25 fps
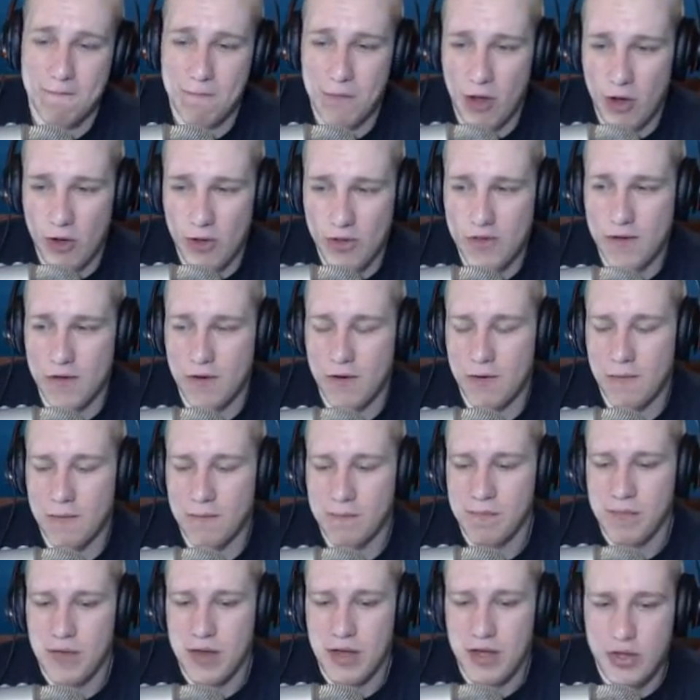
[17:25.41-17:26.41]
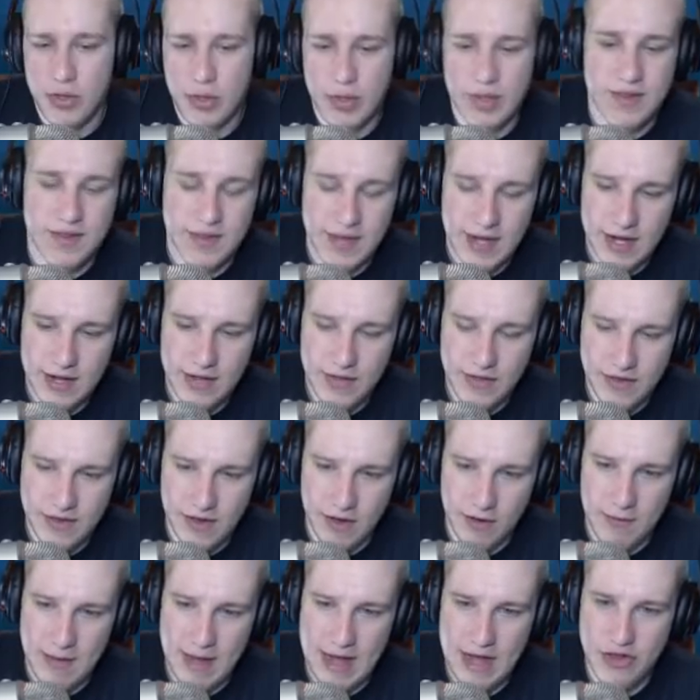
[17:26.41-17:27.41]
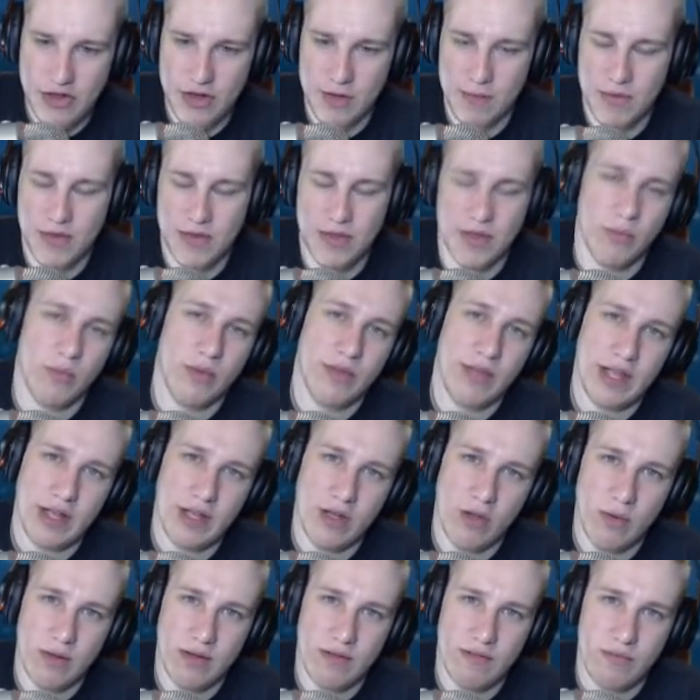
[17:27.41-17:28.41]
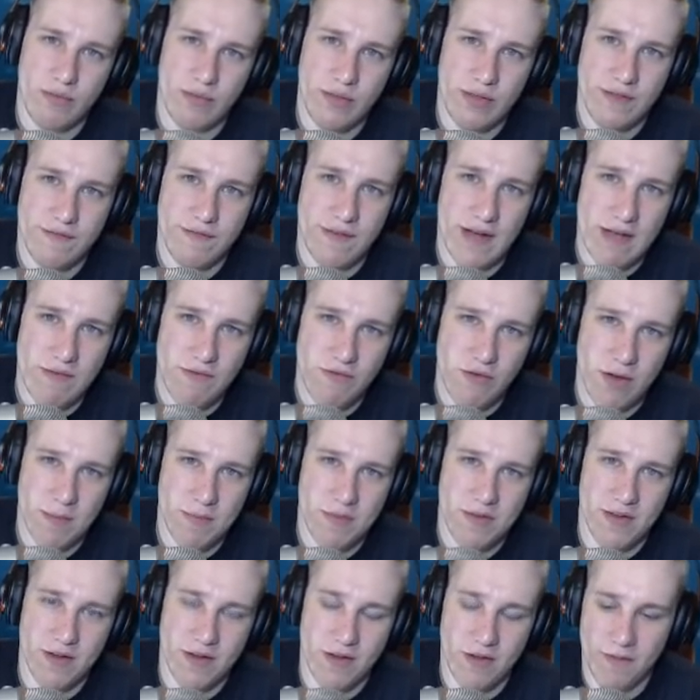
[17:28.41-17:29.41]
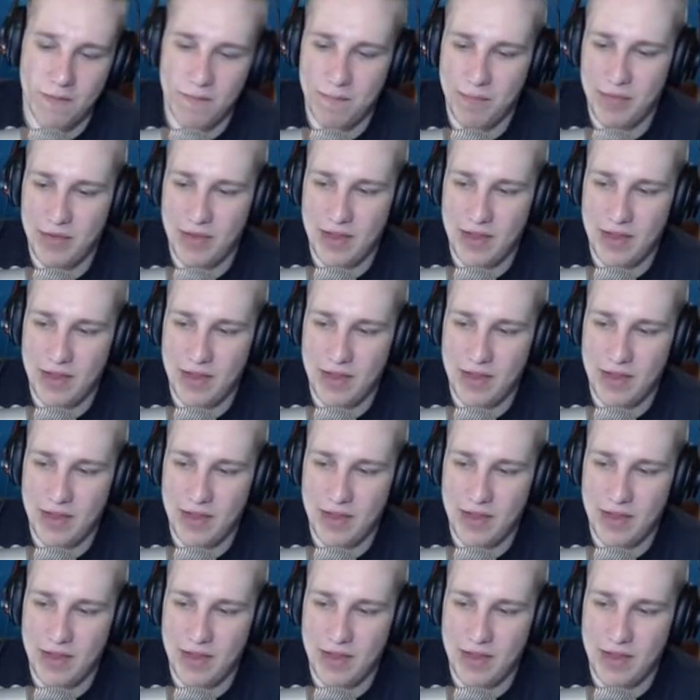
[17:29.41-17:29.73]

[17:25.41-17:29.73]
Also, you can side it in the Cell matchup so that when they go into the 5-drop Cell